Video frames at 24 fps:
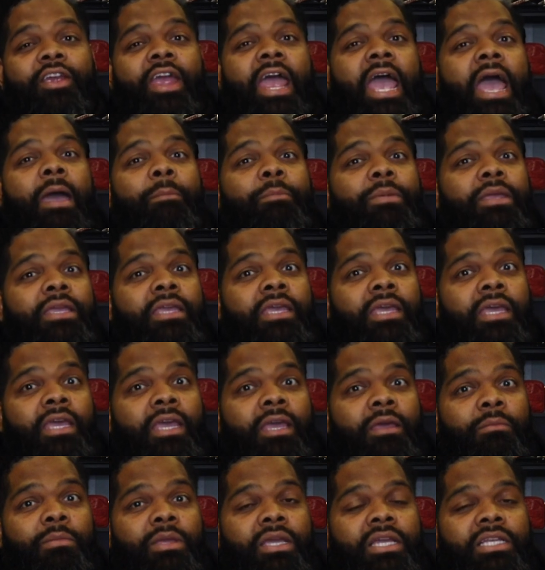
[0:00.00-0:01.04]
They're happy
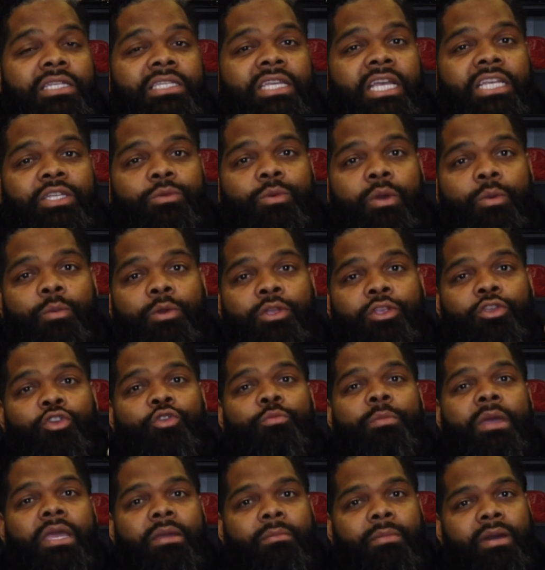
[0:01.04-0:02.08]
because guess what? When
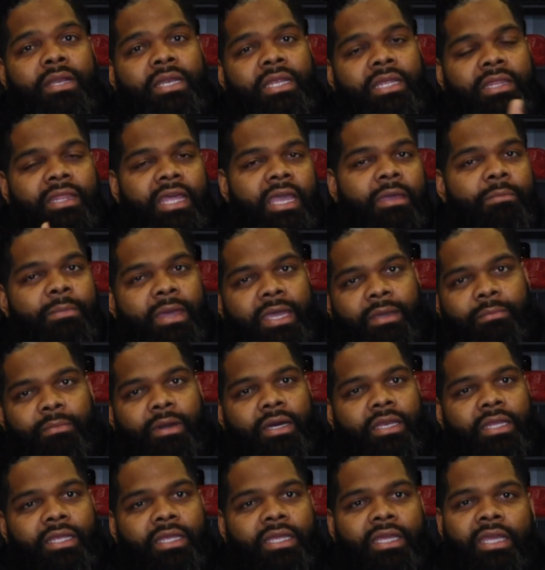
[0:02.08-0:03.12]
you make money, they
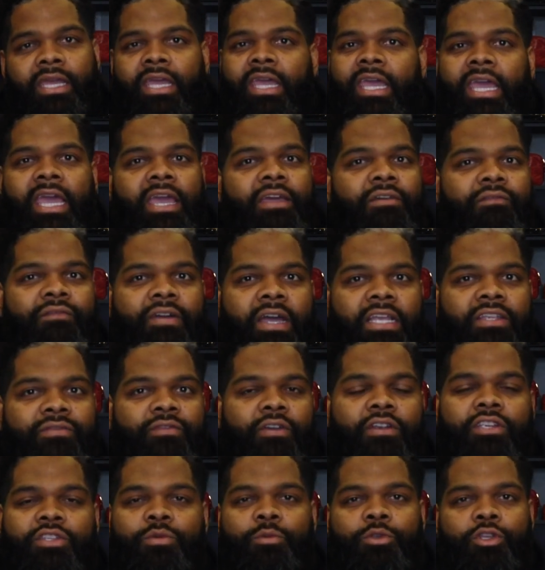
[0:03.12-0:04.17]
make money, and
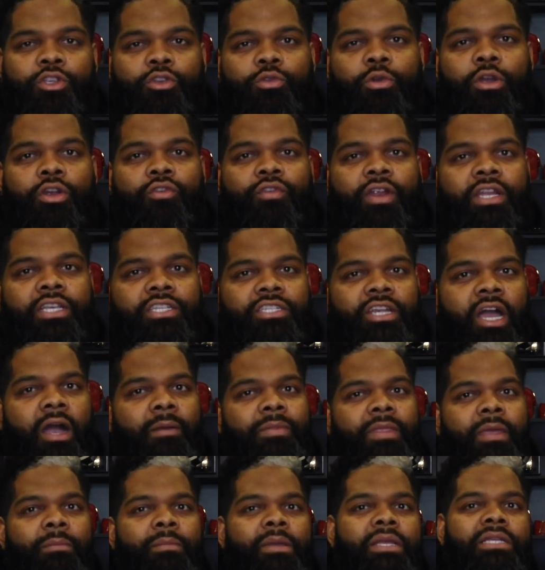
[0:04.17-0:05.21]
vice versa. When you do a great
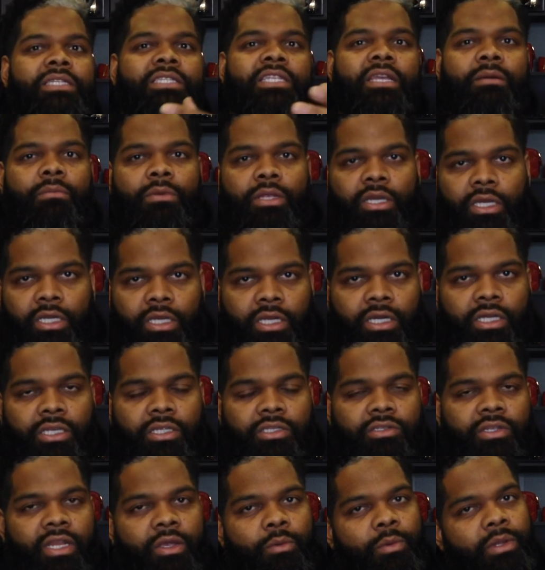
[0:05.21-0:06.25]
job, that makes them look
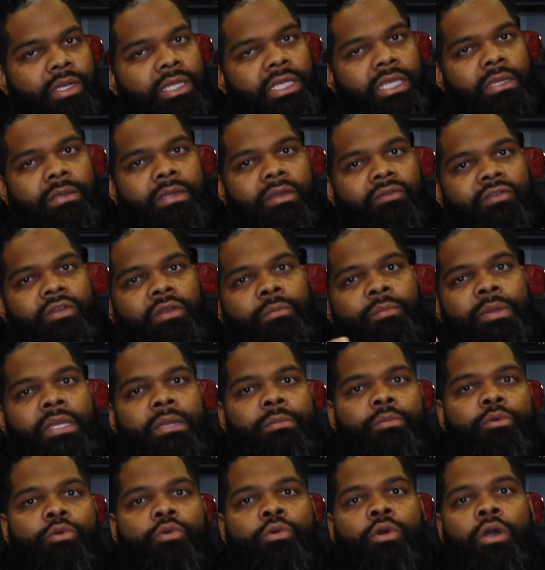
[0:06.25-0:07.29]
good. So they want to keep giving the
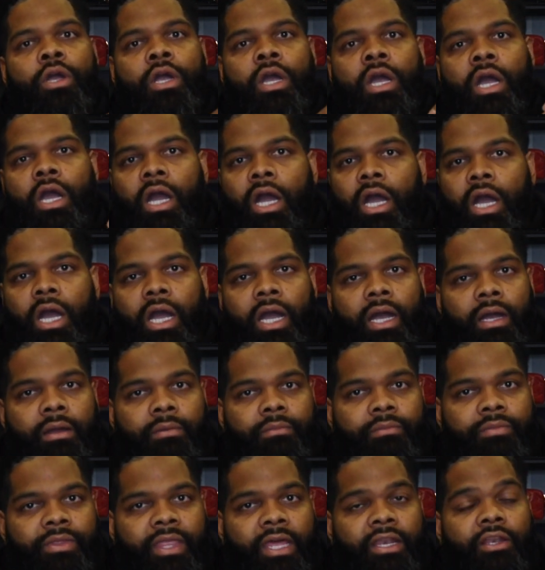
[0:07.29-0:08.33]
people
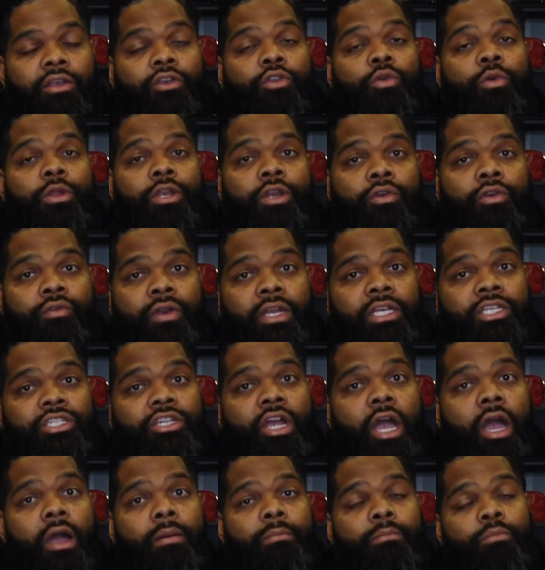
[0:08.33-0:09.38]
uh, that are doing a great
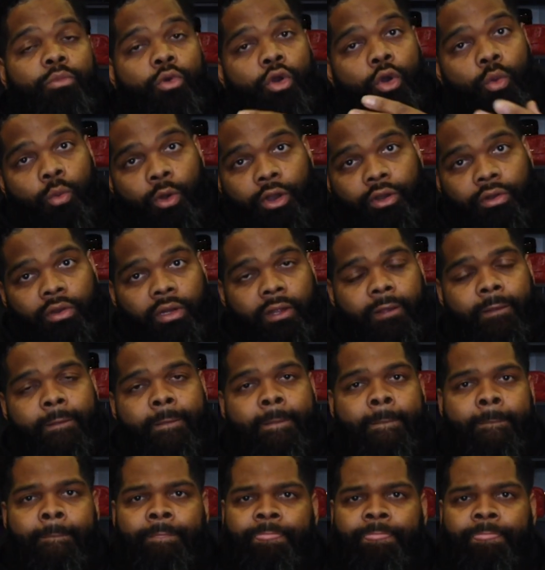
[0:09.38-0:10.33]
job more work.